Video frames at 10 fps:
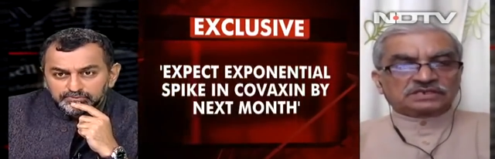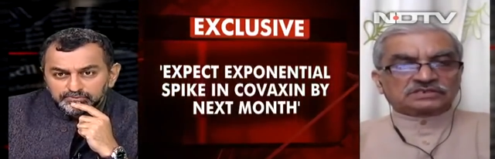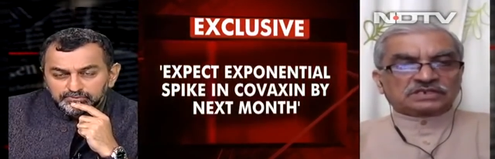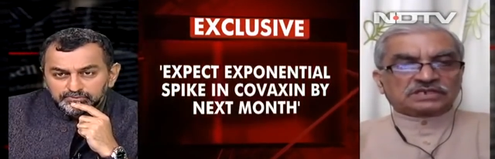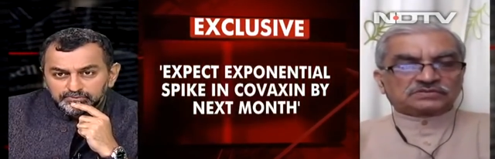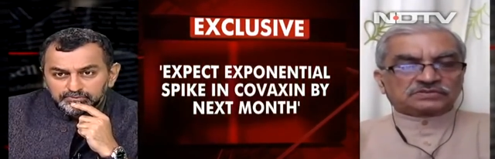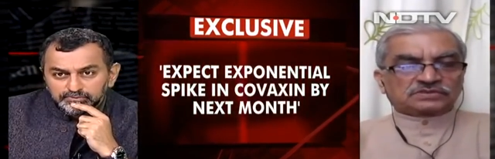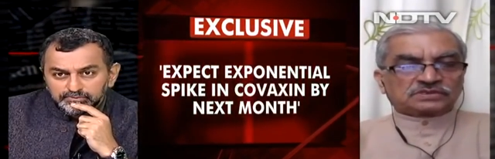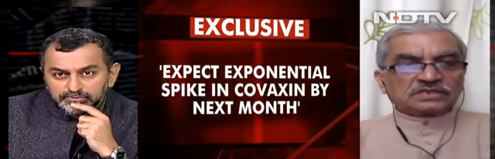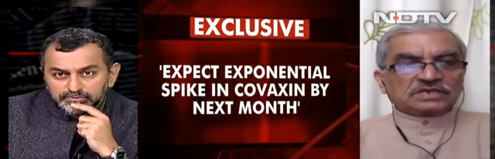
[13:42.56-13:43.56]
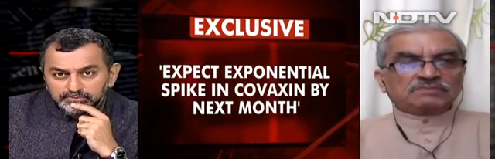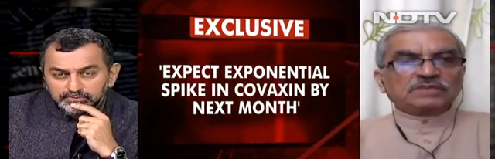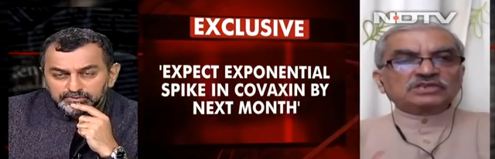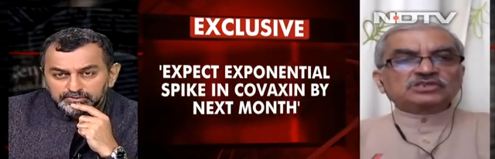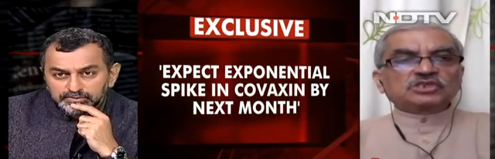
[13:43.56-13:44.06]
Speaker 1: is,
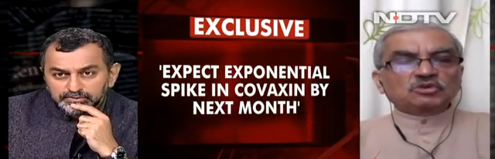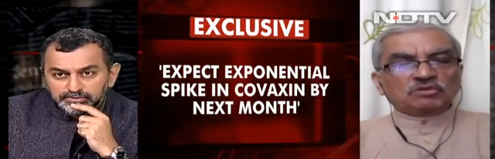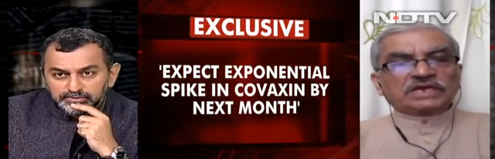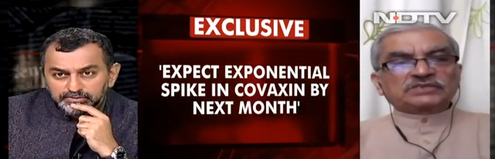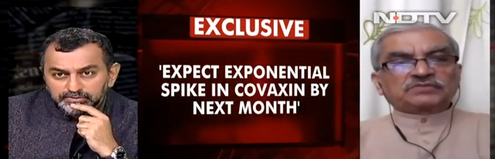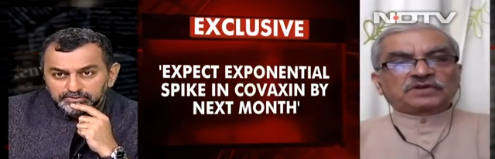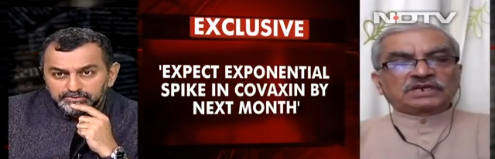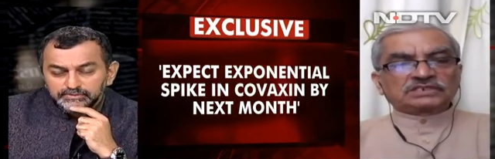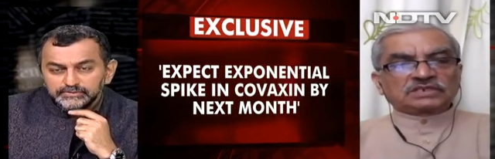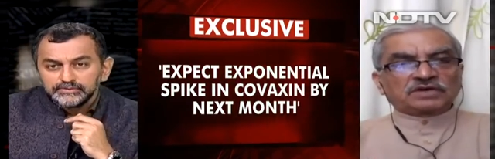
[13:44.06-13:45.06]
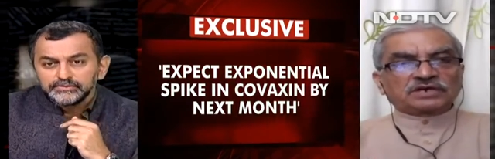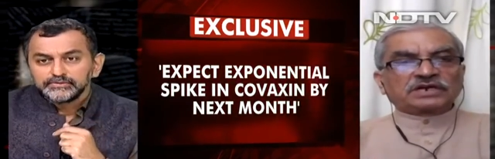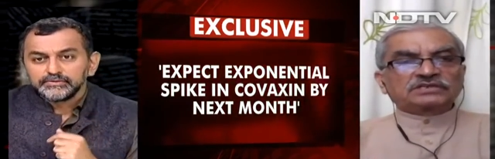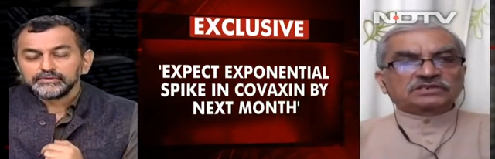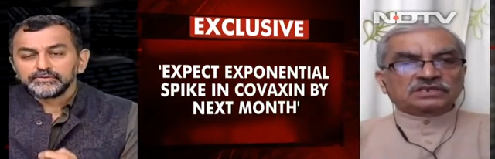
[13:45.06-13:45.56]
minuscule as far as our
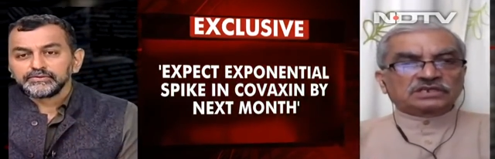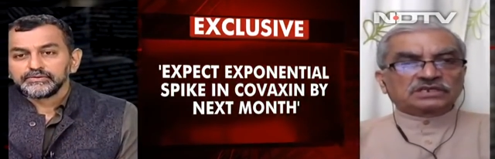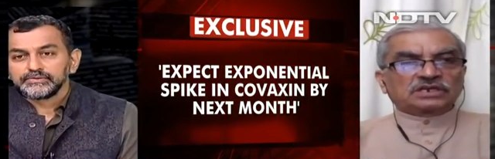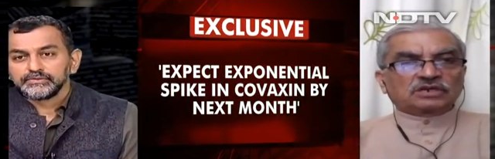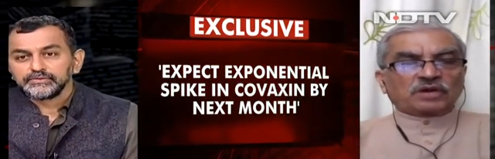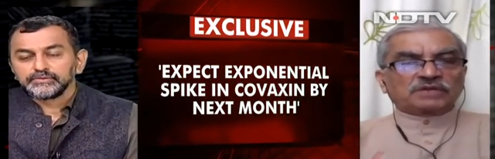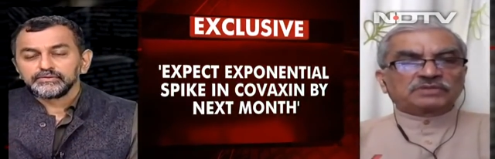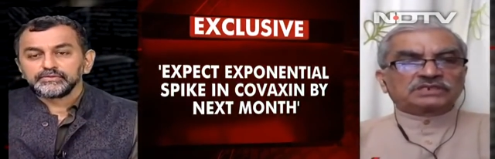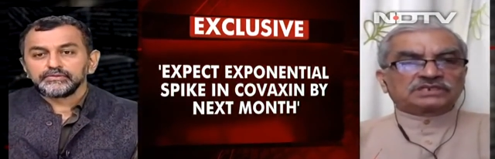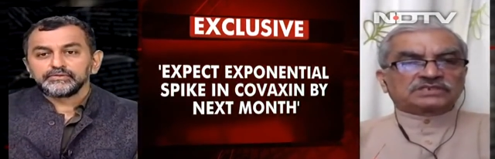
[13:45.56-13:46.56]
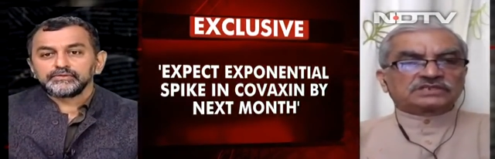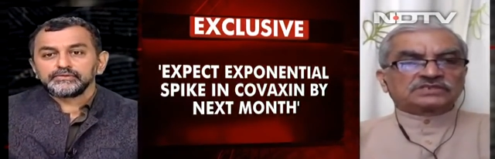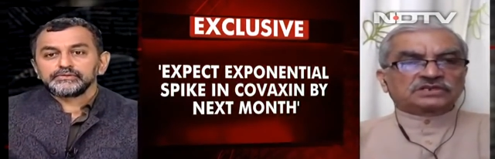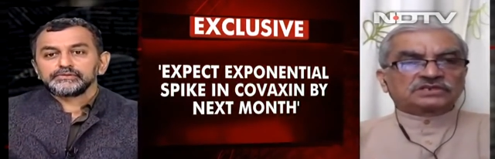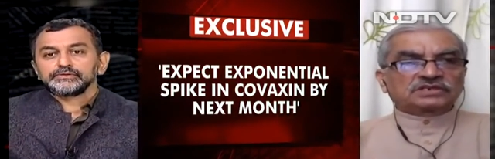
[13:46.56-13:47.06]
country uh, requirement is
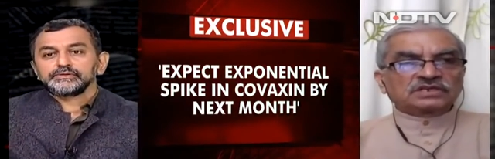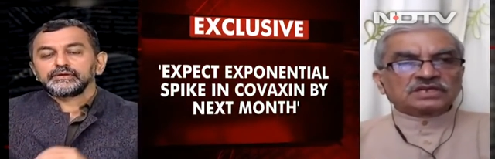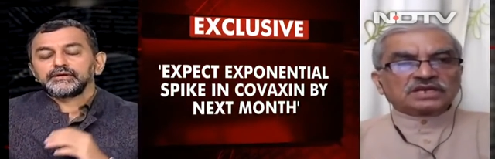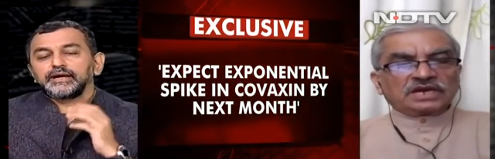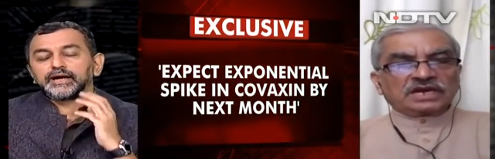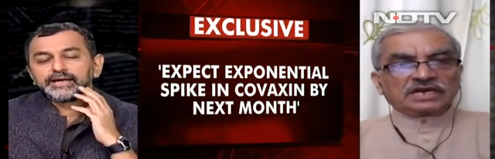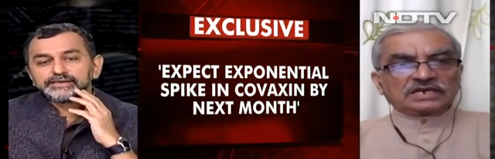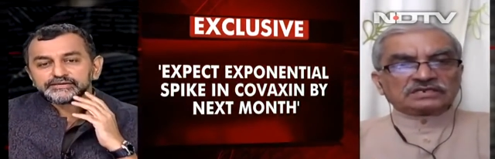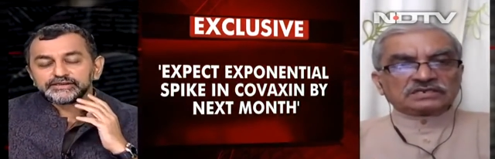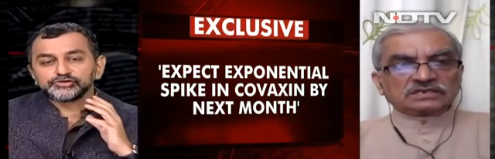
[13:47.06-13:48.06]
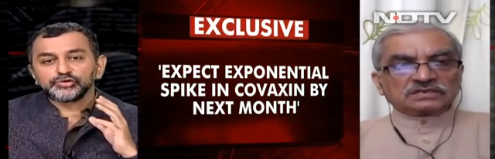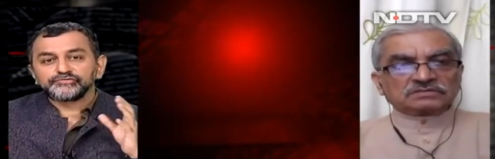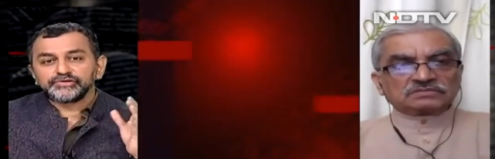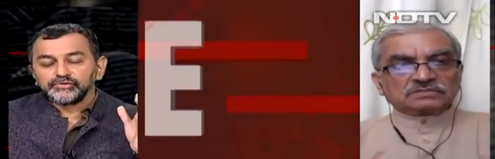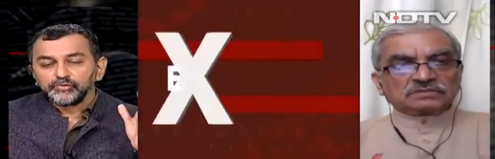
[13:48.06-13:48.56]
concerned. And, I see. Uh, so
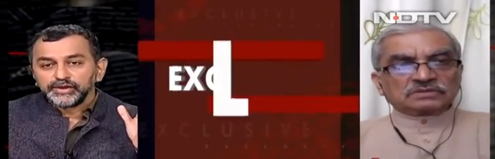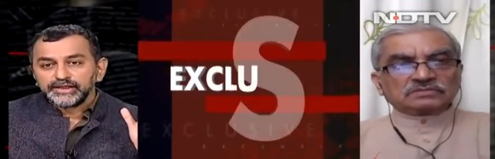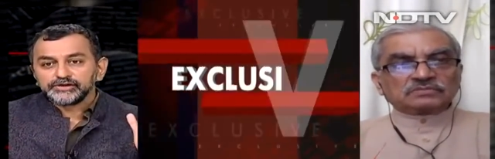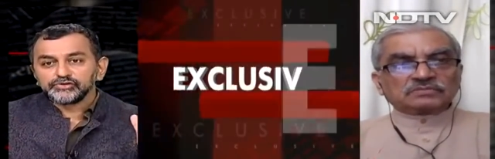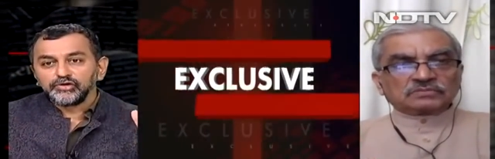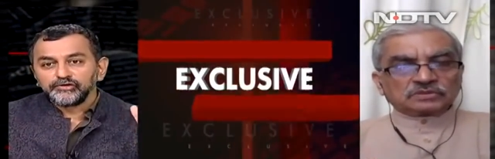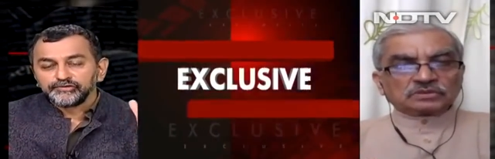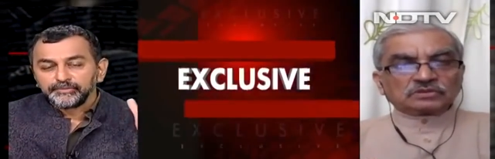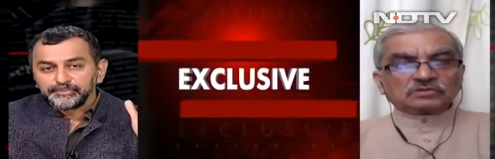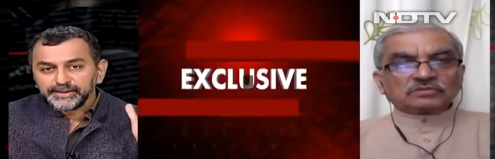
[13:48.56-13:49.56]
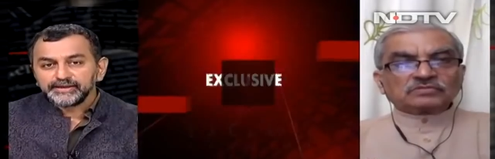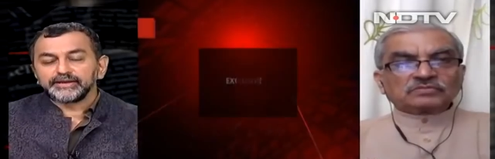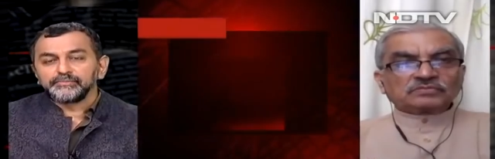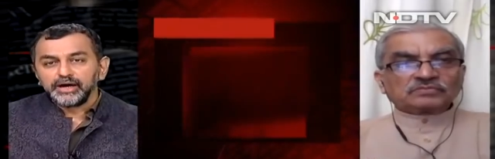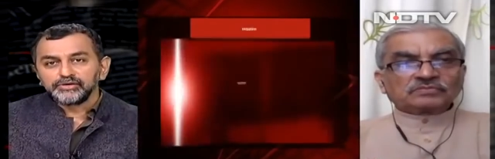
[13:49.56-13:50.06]
if
Speaker 2: they were willing to offer bigger
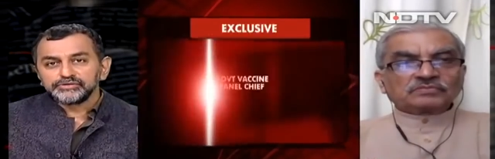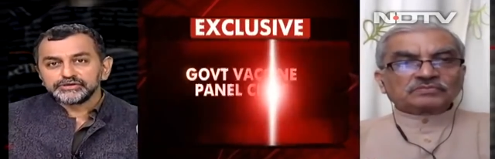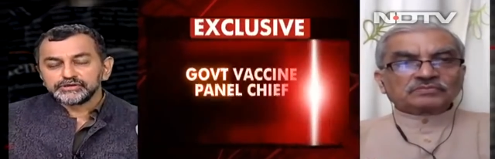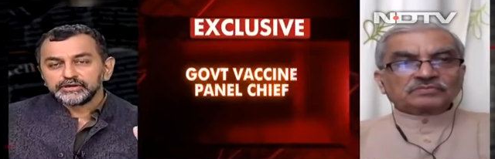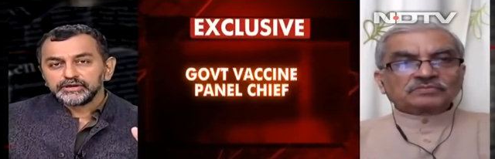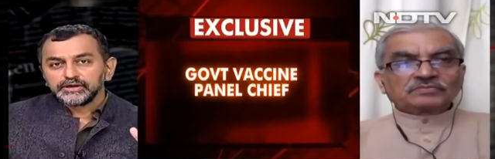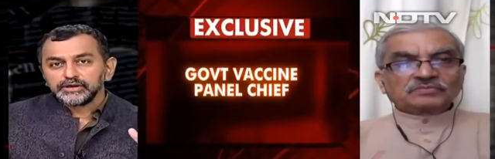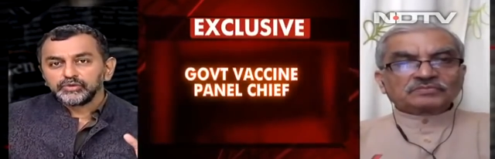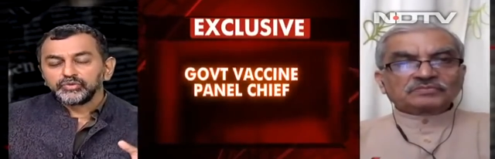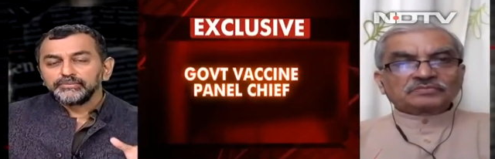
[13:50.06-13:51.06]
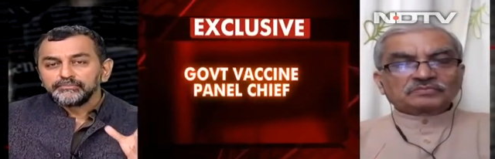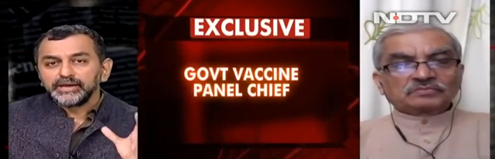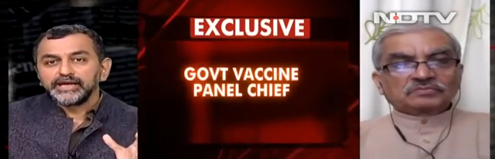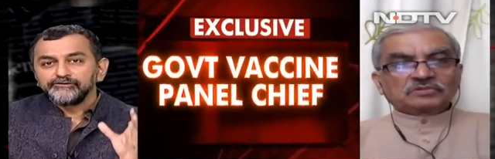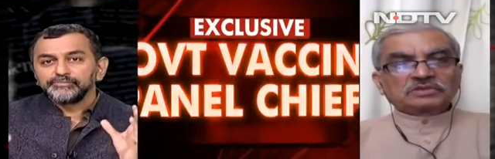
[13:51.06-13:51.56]
amounts, we
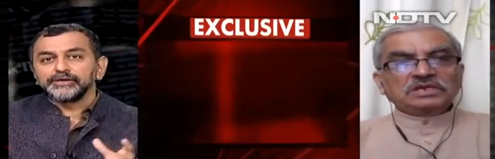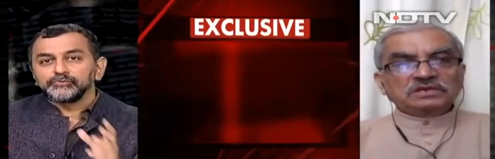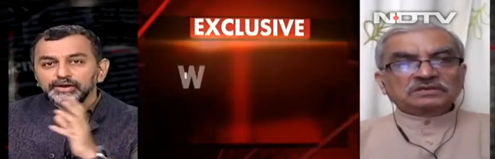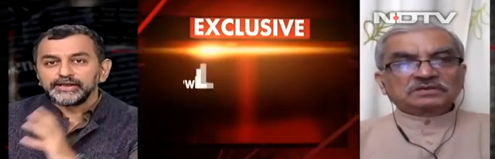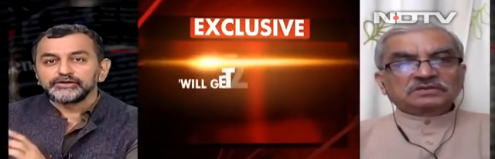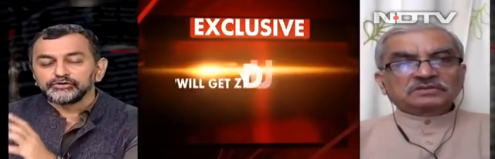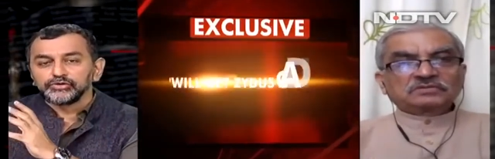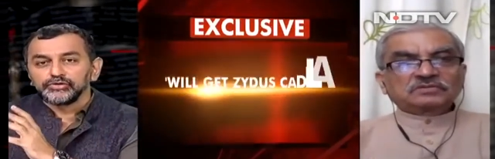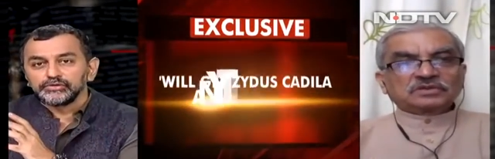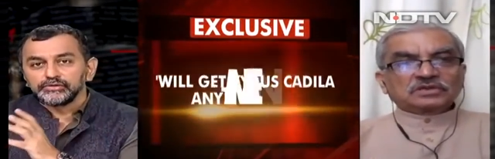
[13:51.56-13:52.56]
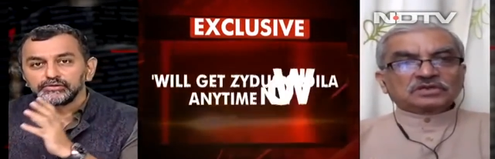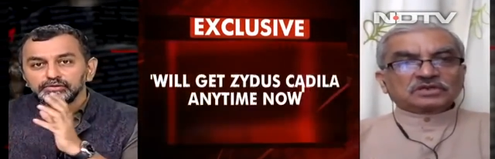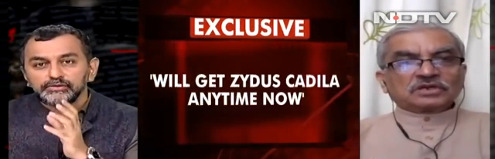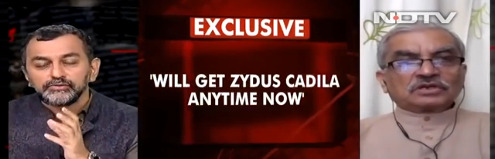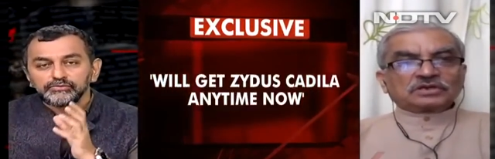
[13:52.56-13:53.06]
may have been yeah. willing to
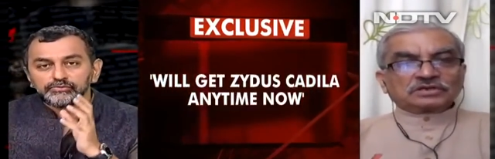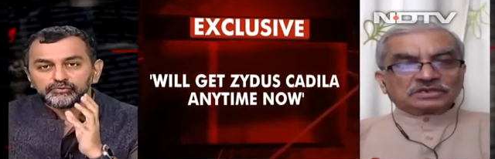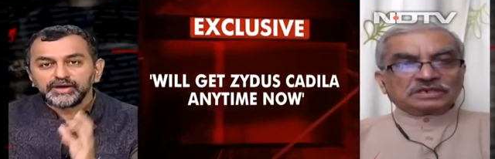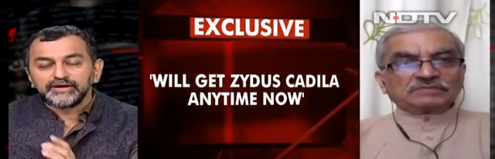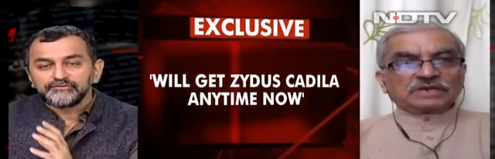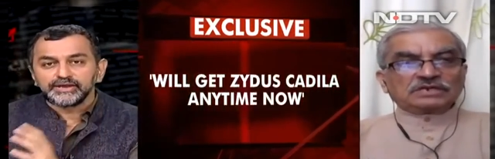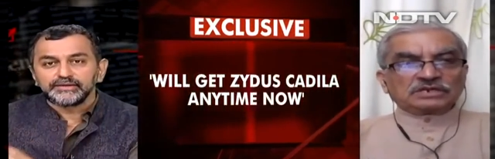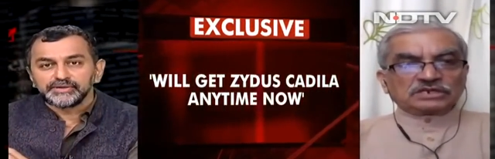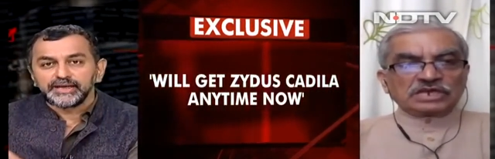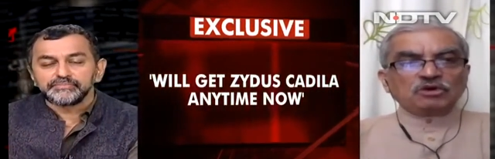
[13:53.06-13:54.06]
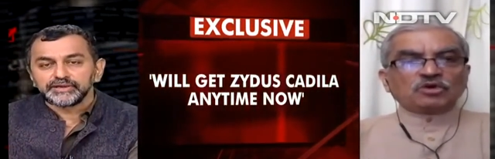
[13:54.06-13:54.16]
waive the indemnity.